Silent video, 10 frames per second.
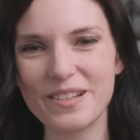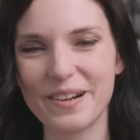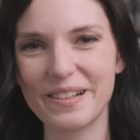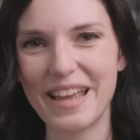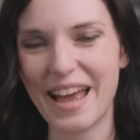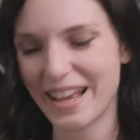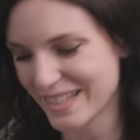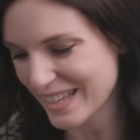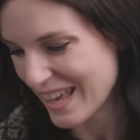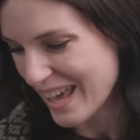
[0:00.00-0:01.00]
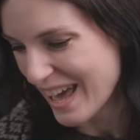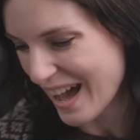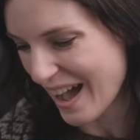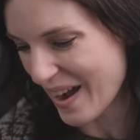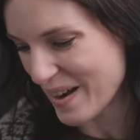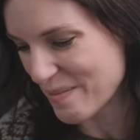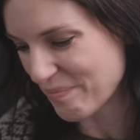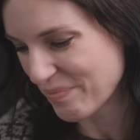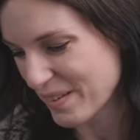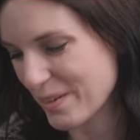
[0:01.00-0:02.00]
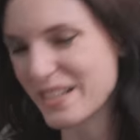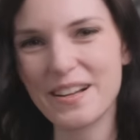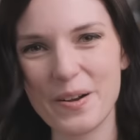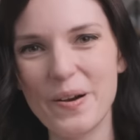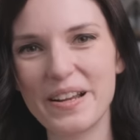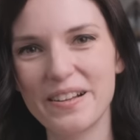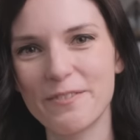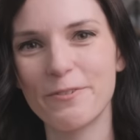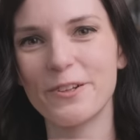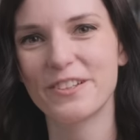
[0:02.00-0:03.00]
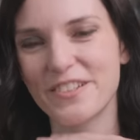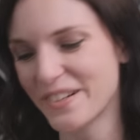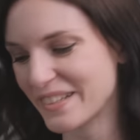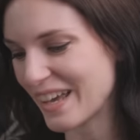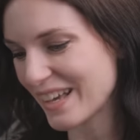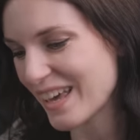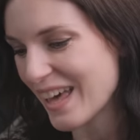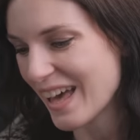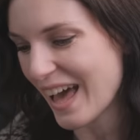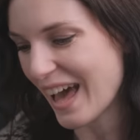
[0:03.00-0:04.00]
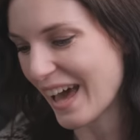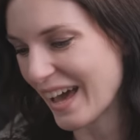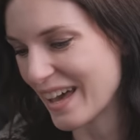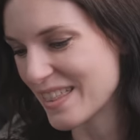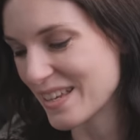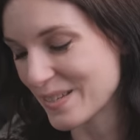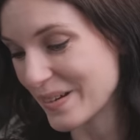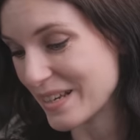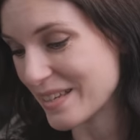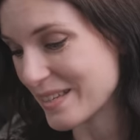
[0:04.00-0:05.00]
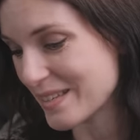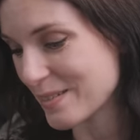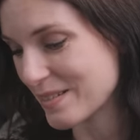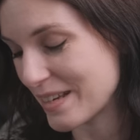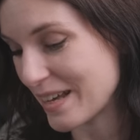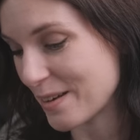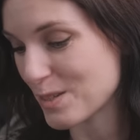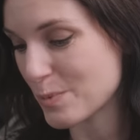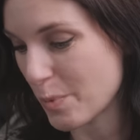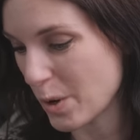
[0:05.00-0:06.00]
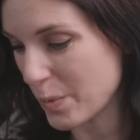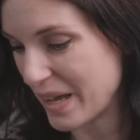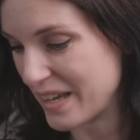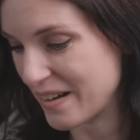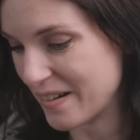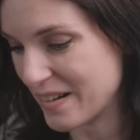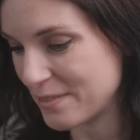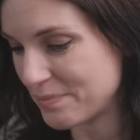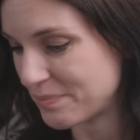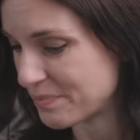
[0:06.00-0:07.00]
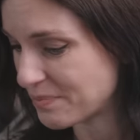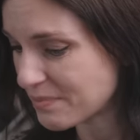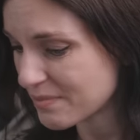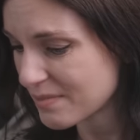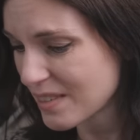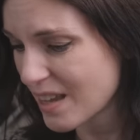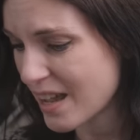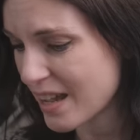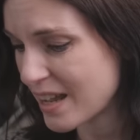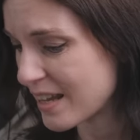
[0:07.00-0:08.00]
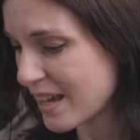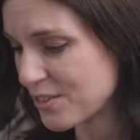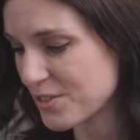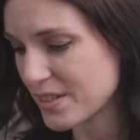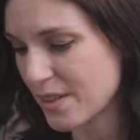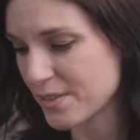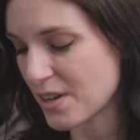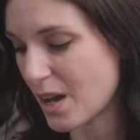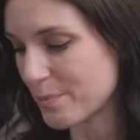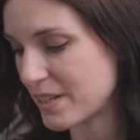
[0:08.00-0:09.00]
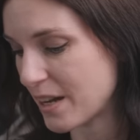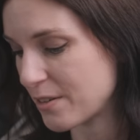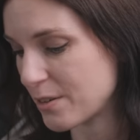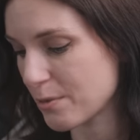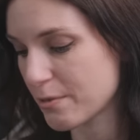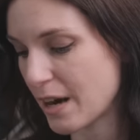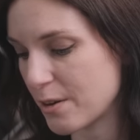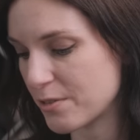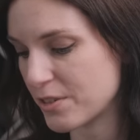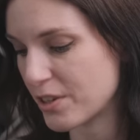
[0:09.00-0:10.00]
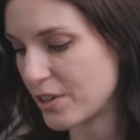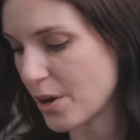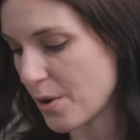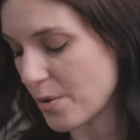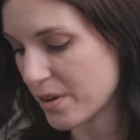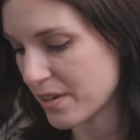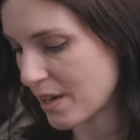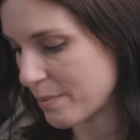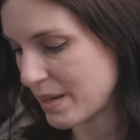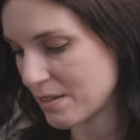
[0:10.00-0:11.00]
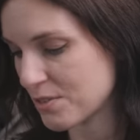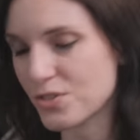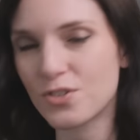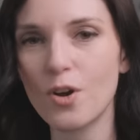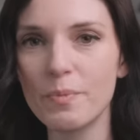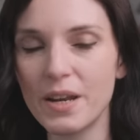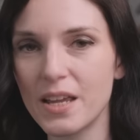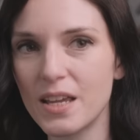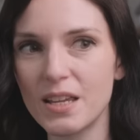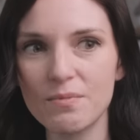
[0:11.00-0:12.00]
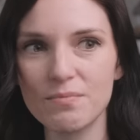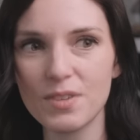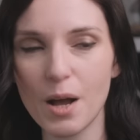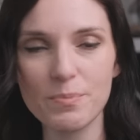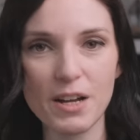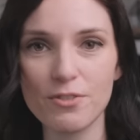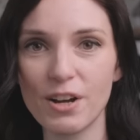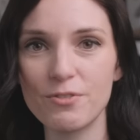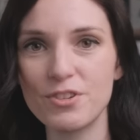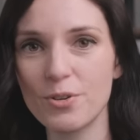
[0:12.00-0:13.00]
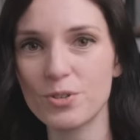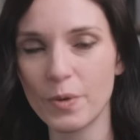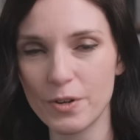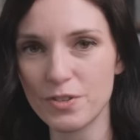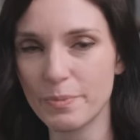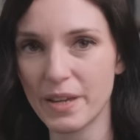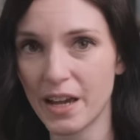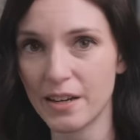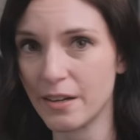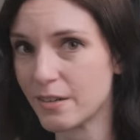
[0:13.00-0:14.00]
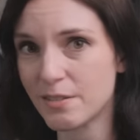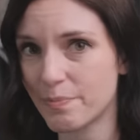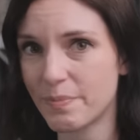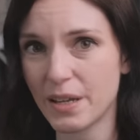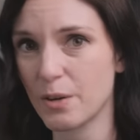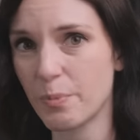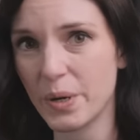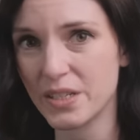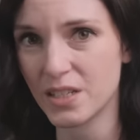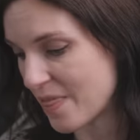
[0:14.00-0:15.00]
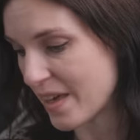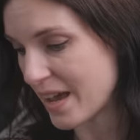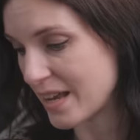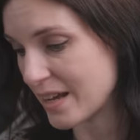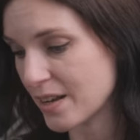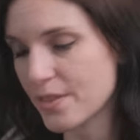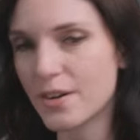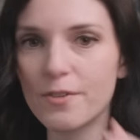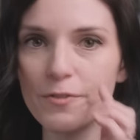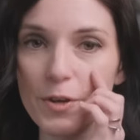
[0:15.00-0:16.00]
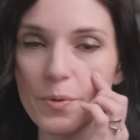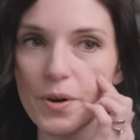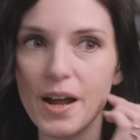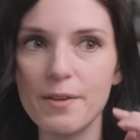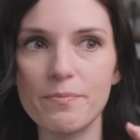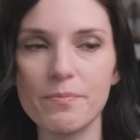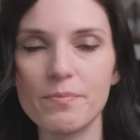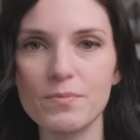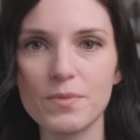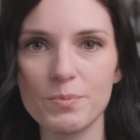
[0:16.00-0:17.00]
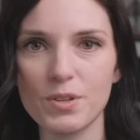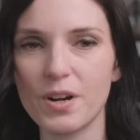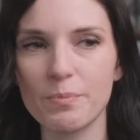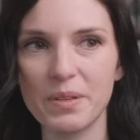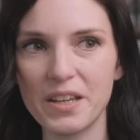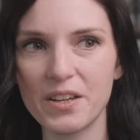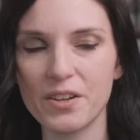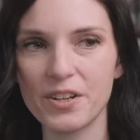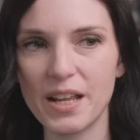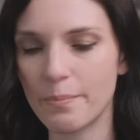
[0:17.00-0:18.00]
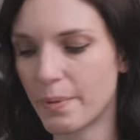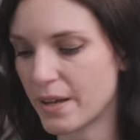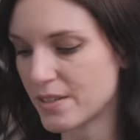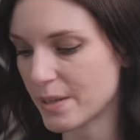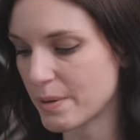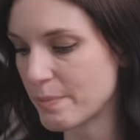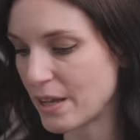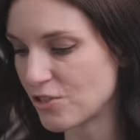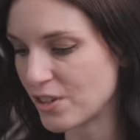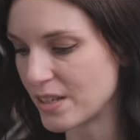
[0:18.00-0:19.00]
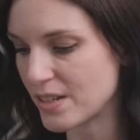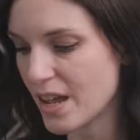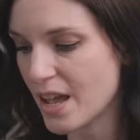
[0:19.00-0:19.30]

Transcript: turtlenecks? um, where it's not quite a full turtleneck. Uh, this one is knit out of sport weight yarn. And again, just another top-down round yoke. I mean, so many top-down round yoke sweaters to be had here. Pick your poison. Then another viewer, I I'm sorry, I'm blanking on your name, but someone mentioned